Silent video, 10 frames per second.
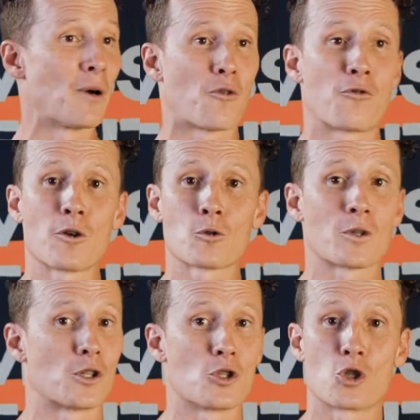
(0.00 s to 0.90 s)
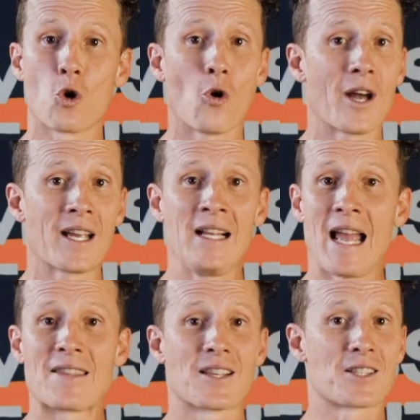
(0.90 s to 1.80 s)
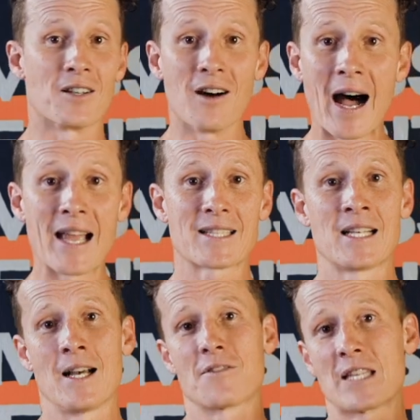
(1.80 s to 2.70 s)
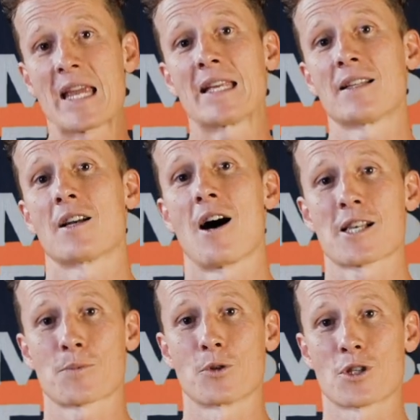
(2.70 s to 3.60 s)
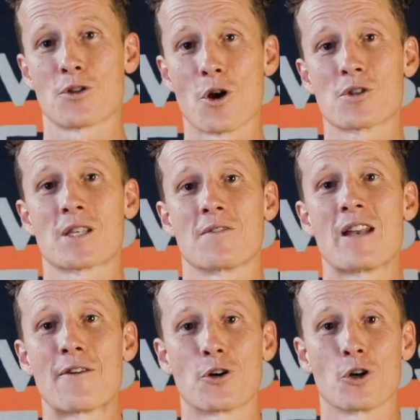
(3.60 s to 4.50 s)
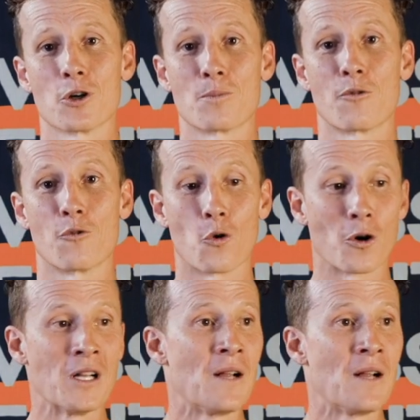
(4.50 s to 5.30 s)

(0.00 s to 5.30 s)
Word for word: but filled with the joy and the delight of taking the gospel to those that have never heard before.